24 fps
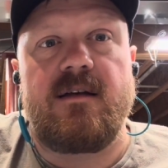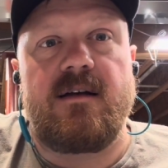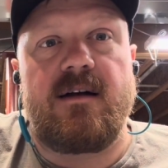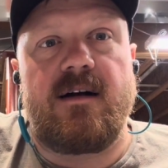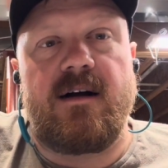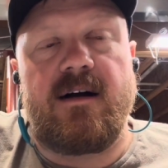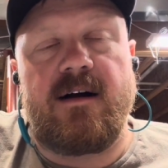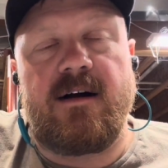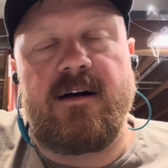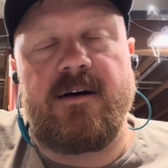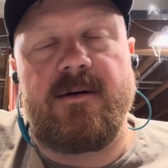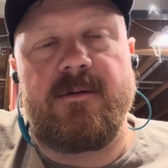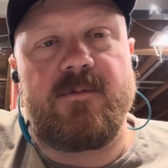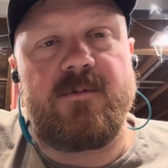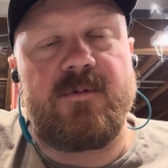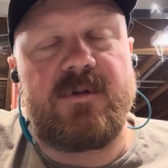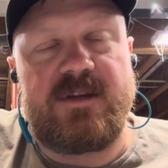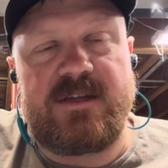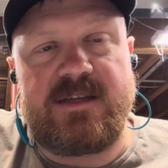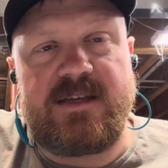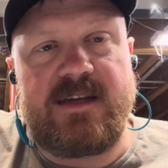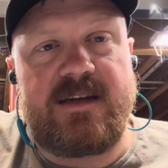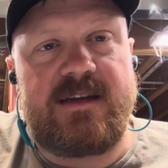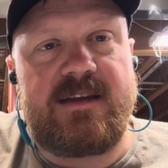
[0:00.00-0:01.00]
We
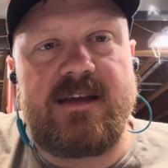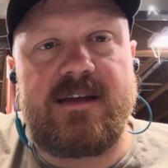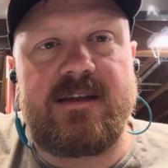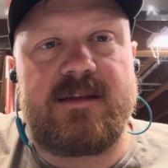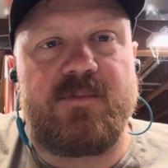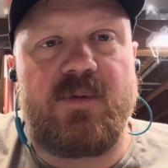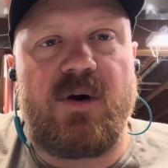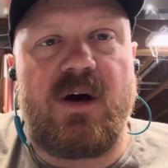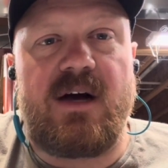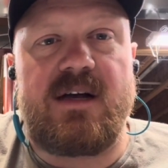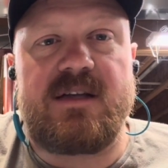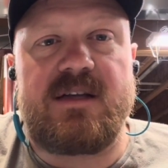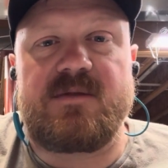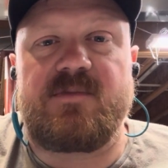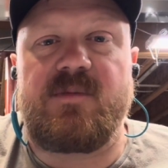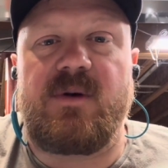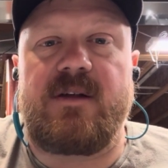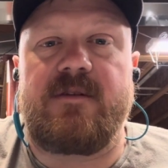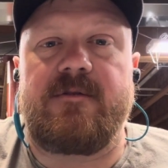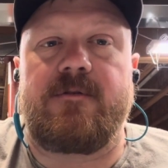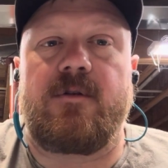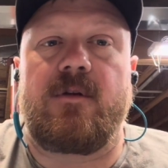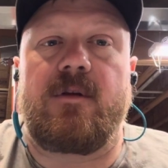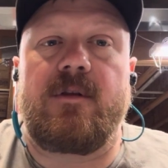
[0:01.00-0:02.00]
just had to hit the pause
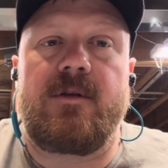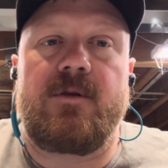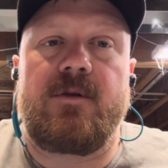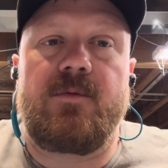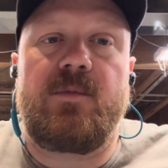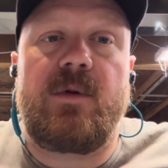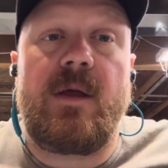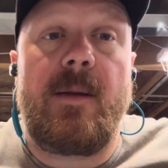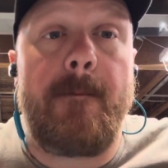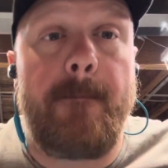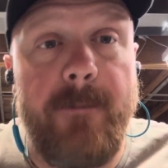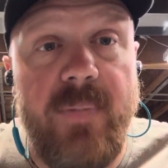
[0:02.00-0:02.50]
button for a little bit.